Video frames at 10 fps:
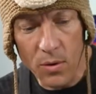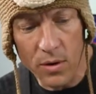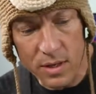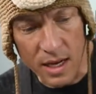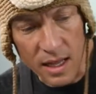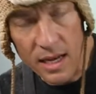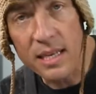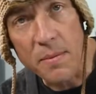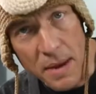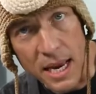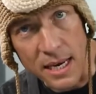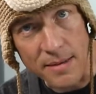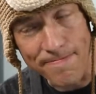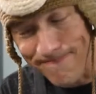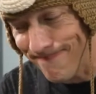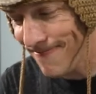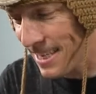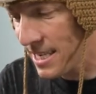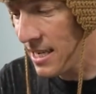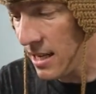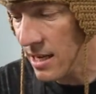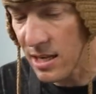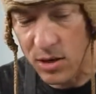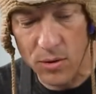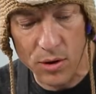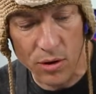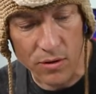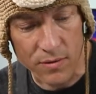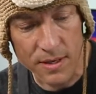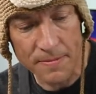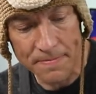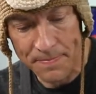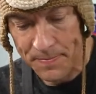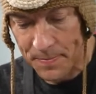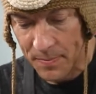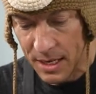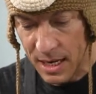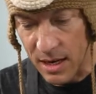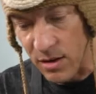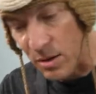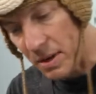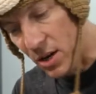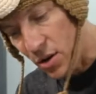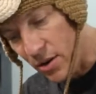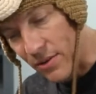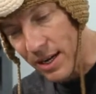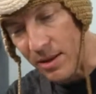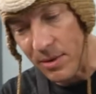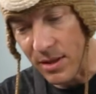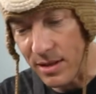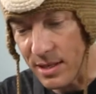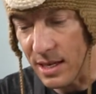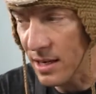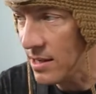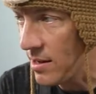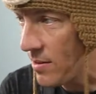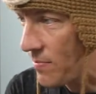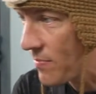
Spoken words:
core does not like to bend. It does not like to do curves. And there's a big curve right in the middle of this thing, so